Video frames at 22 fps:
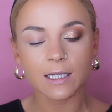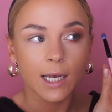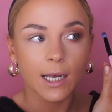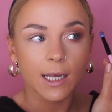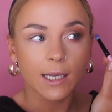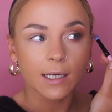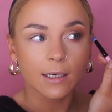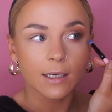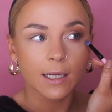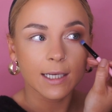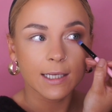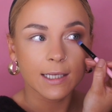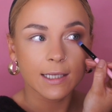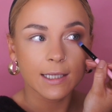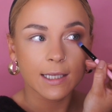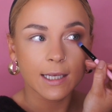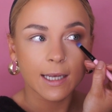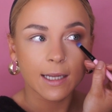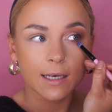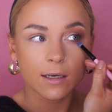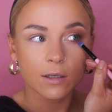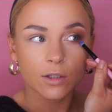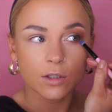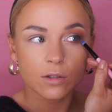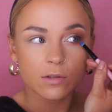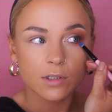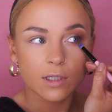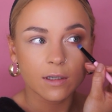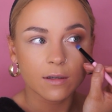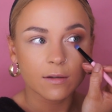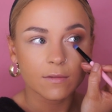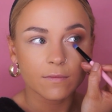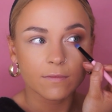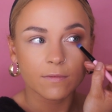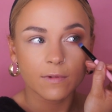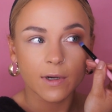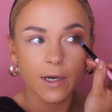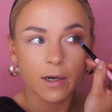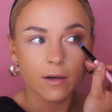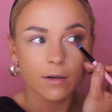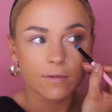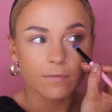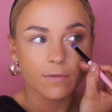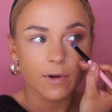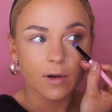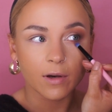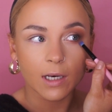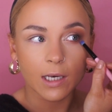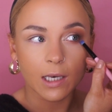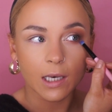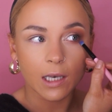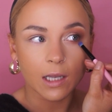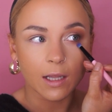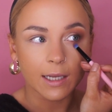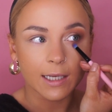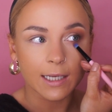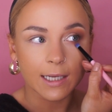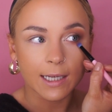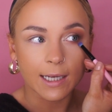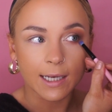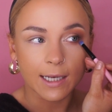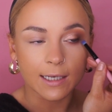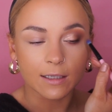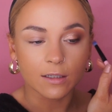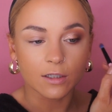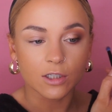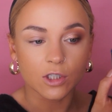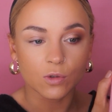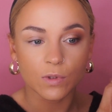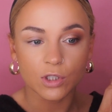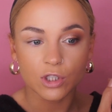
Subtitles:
and again using a very light hand because